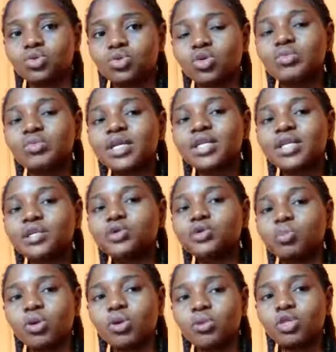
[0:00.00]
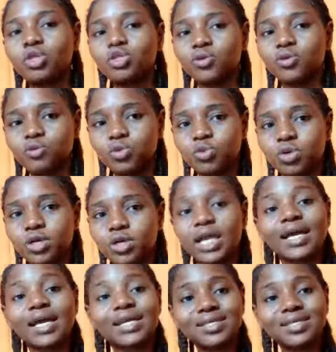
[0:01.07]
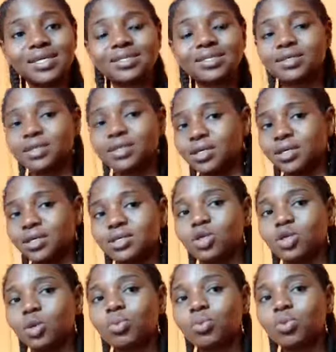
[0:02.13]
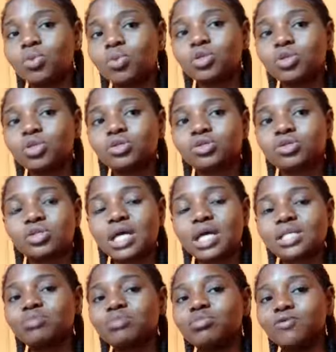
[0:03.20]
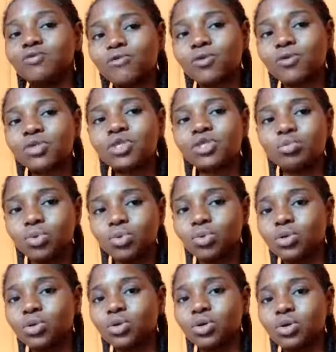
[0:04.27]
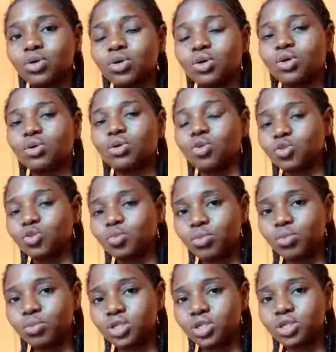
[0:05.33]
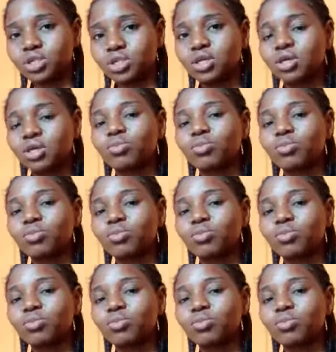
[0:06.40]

your promotion should start before the book was published. But if you didn't do that, it's not too late.